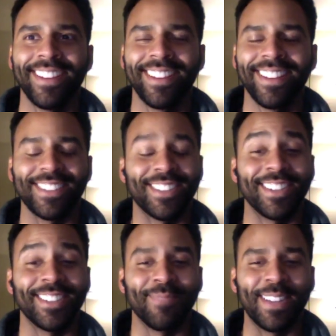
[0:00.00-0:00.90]
he's
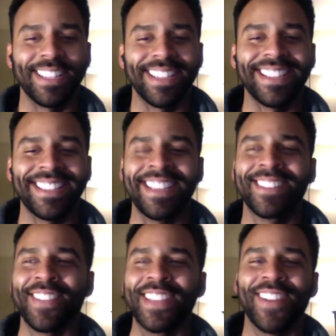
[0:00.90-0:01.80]
good, but he's
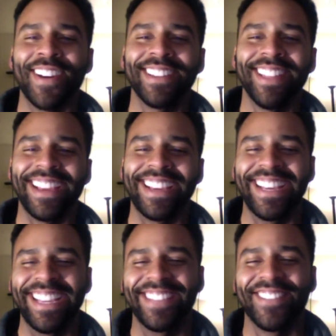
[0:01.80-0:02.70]
very like
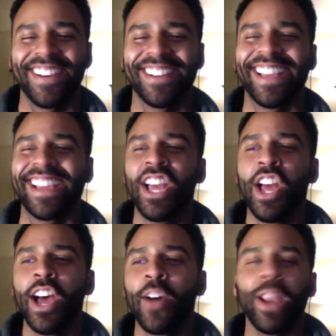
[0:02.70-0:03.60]
he's very like
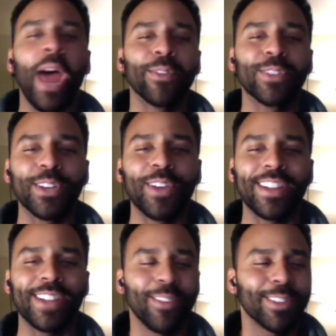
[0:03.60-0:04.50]
when I was your
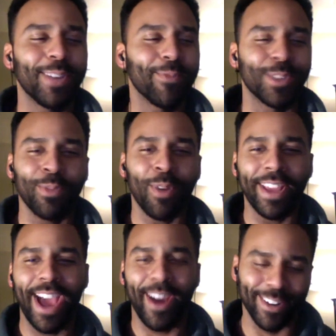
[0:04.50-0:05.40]
age, I was up for
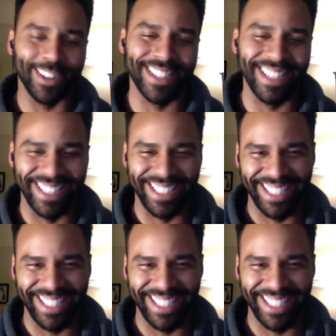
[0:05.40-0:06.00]
20 hours. And